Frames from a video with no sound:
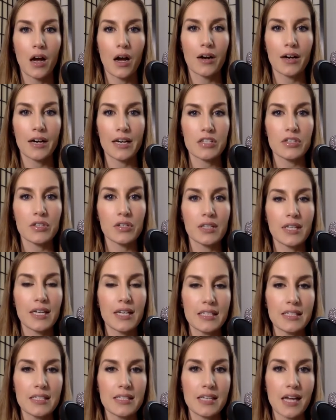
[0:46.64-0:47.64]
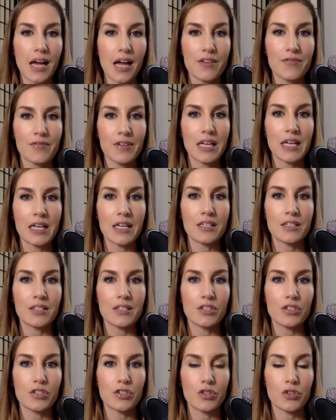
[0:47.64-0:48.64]
All right, so let's dive
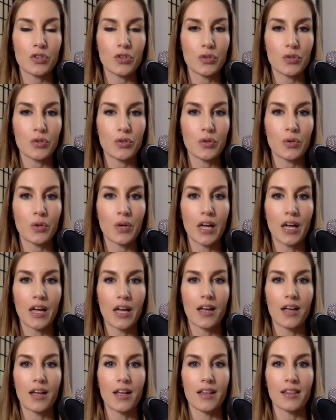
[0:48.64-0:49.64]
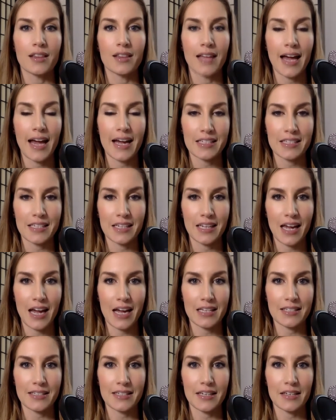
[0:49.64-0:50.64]
into lactic
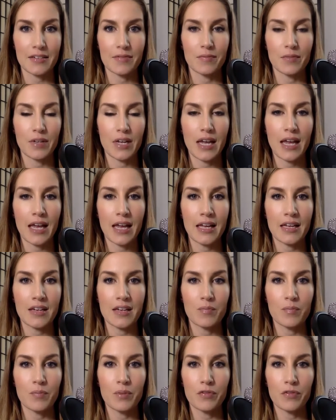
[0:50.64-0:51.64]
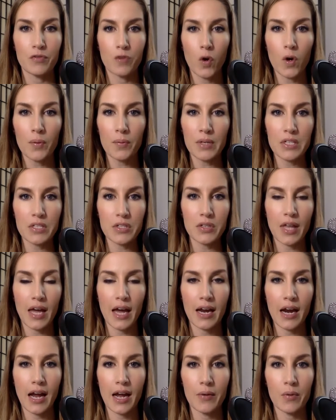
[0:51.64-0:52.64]
acid. And before we do
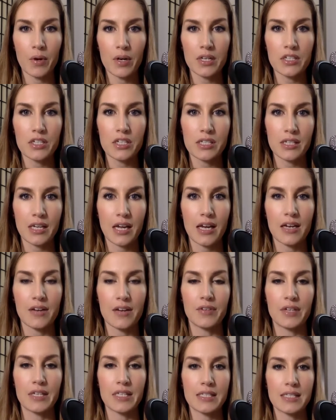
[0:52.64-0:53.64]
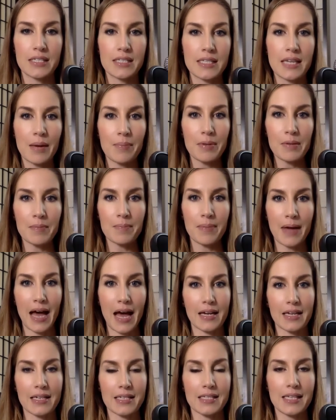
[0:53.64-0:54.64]
that, I want to just kind of step it
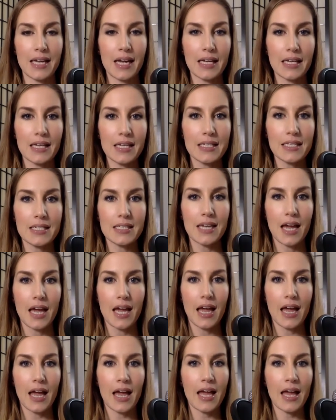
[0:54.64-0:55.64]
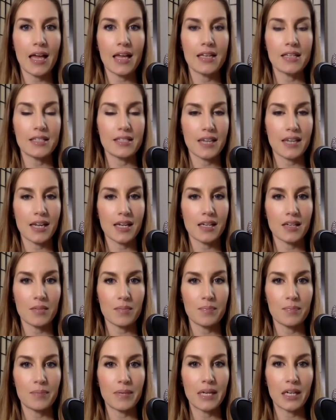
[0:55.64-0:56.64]
back a second and take
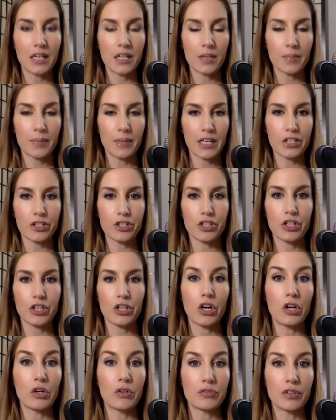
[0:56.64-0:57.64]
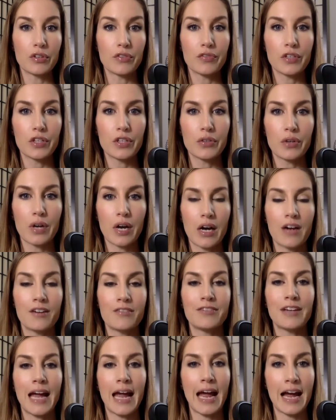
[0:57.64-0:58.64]
a bigger picture overview
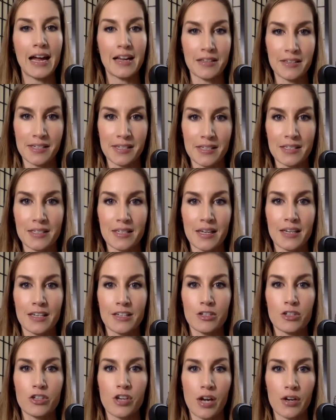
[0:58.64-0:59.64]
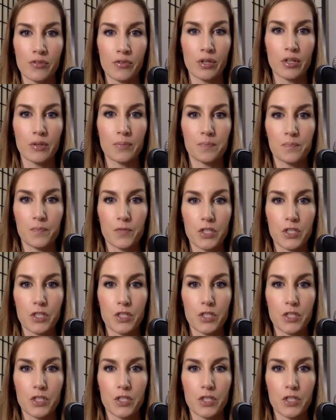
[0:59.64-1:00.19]
of acids in general.